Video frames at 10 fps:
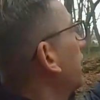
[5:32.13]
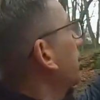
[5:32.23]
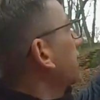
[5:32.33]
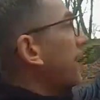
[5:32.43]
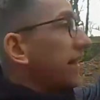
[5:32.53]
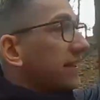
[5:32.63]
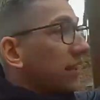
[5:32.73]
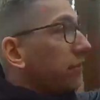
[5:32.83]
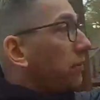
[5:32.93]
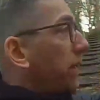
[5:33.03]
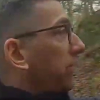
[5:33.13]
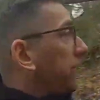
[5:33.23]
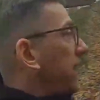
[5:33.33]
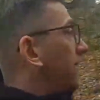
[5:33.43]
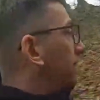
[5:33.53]
there's a sign that says footpath
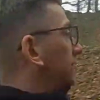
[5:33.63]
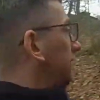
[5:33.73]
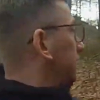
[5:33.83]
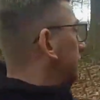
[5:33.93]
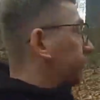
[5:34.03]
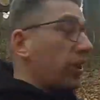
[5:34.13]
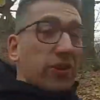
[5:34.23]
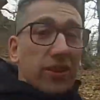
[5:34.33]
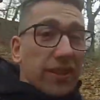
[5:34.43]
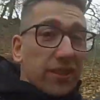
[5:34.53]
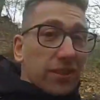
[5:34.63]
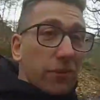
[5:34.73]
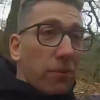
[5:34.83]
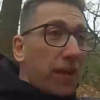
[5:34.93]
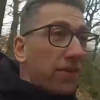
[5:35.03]
there. Of course there is, it's a
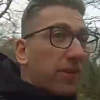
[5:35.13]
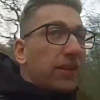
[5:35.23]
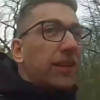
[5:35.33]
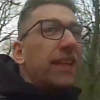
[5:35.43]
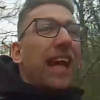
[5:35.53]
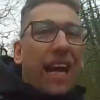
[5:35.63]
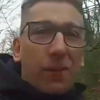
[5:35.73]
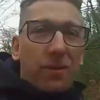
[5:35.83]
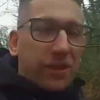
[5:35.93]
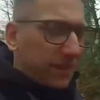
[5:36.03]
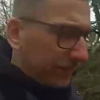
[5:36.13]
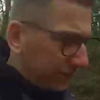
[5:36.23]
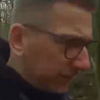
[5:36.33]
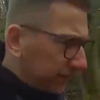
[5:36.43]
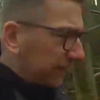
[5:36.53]
footpath. However,
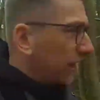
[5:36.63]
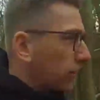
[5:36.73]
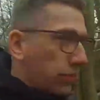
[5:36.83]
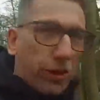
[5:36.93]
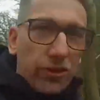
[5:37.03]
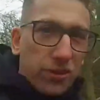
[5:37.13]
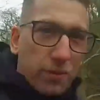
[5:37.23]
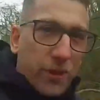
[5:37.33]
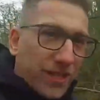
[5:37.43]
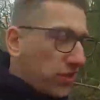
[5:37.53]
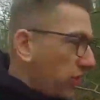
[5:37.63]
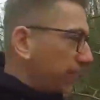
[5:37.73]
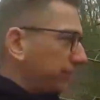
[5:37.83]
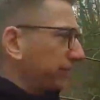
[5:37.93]
cross the bridge.